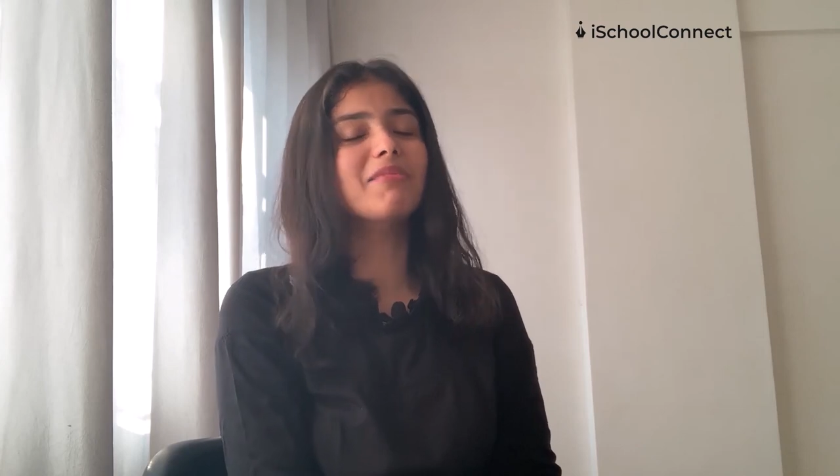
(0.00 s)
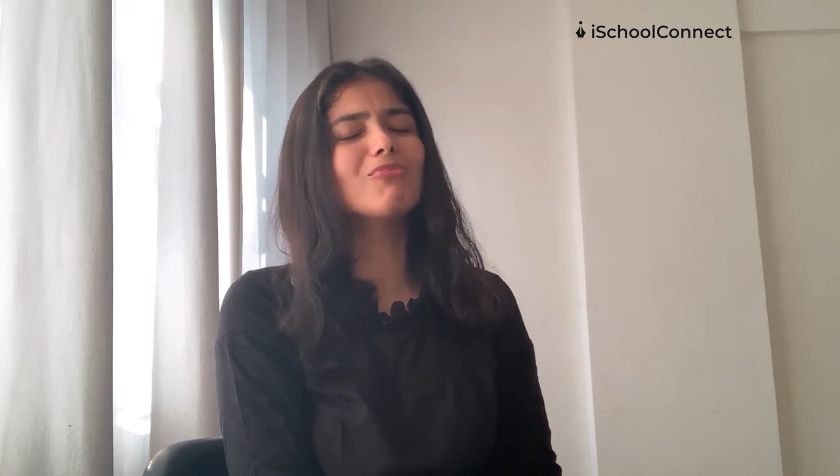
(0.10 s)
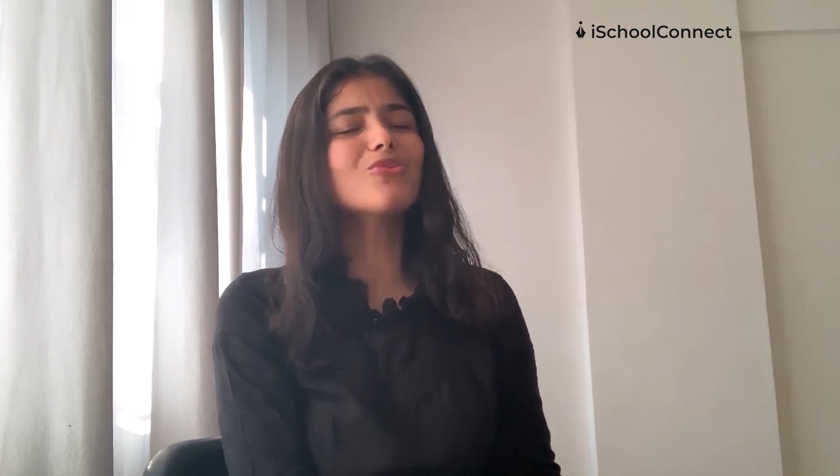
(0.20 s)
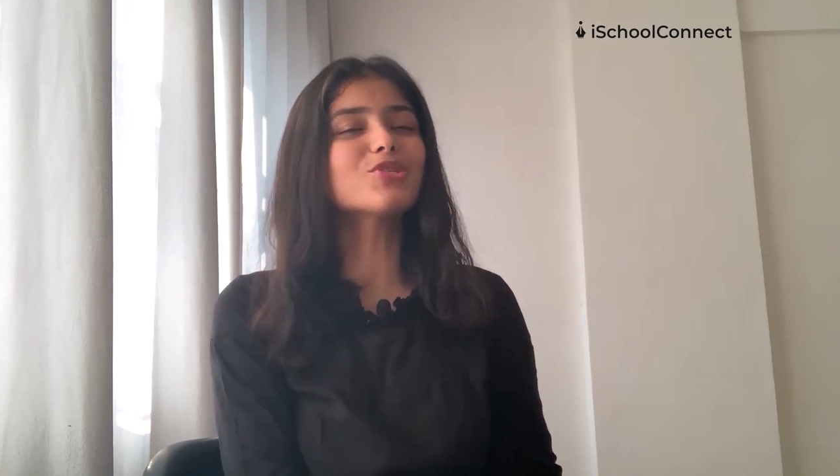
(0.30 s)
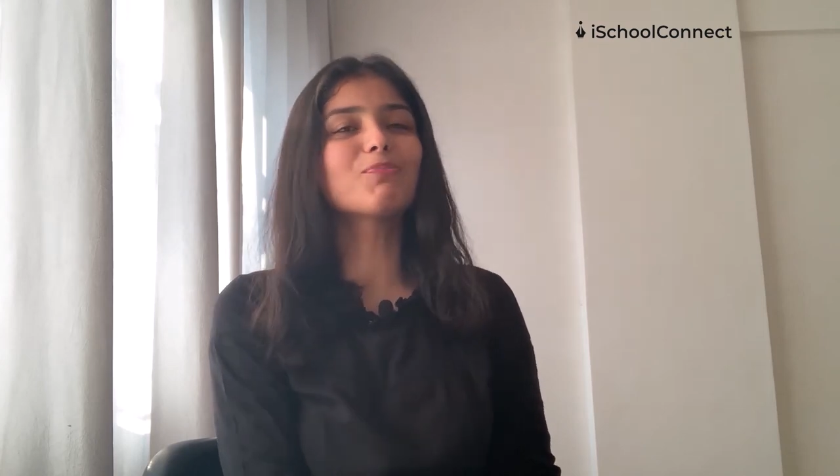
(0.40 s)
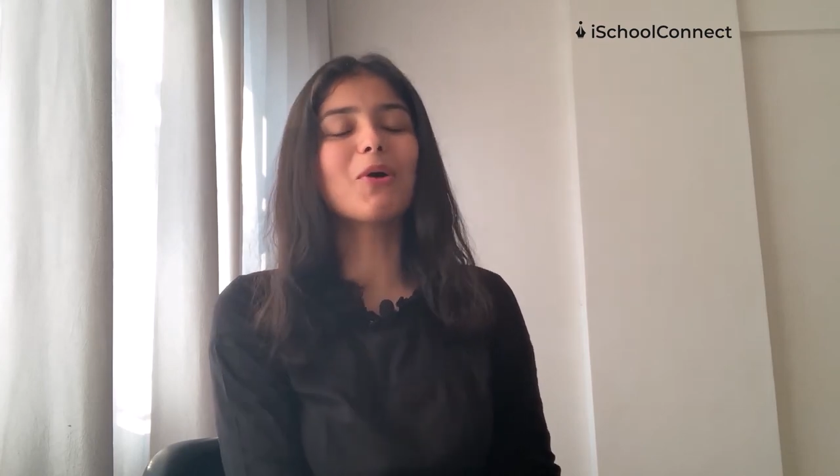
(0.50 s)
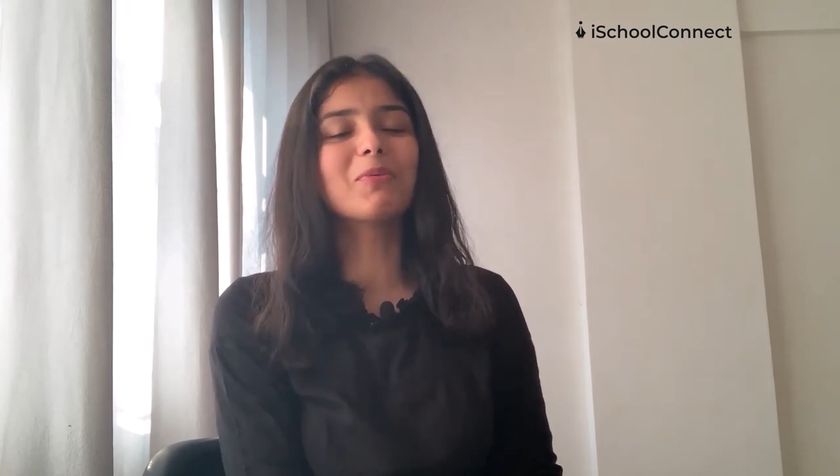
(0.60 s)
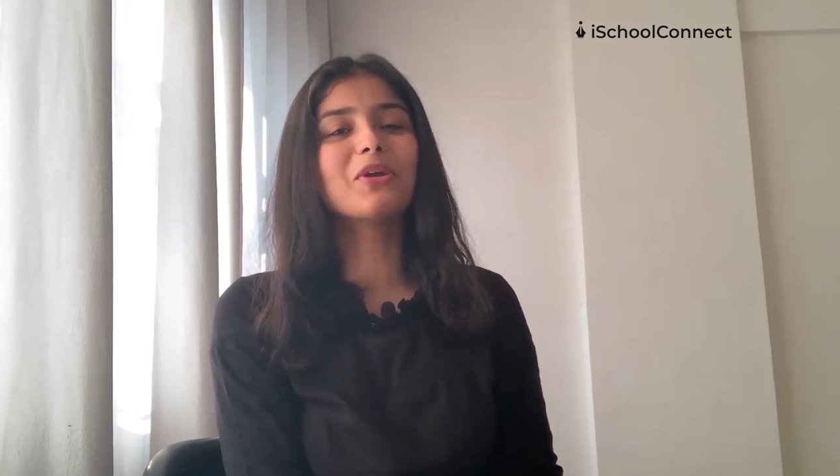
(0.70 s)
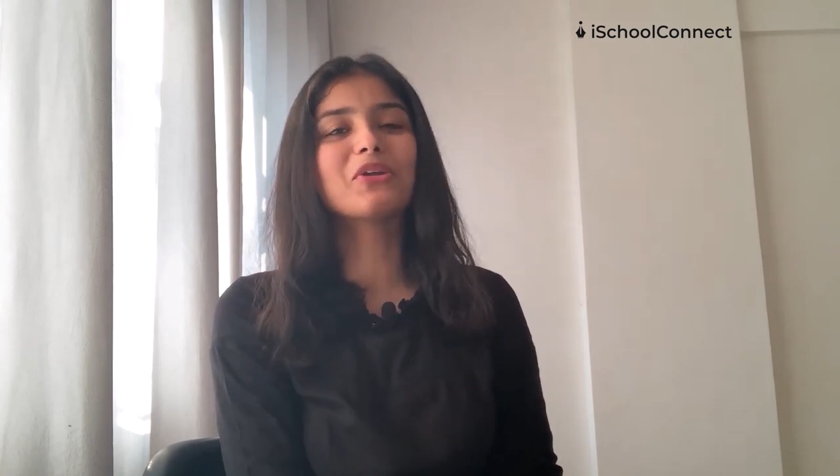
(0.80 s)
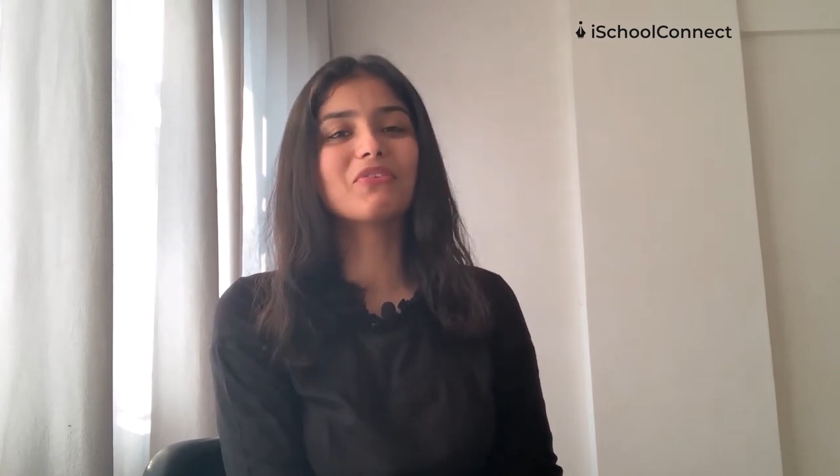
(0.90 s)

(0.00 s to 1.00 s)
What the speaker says: and most popular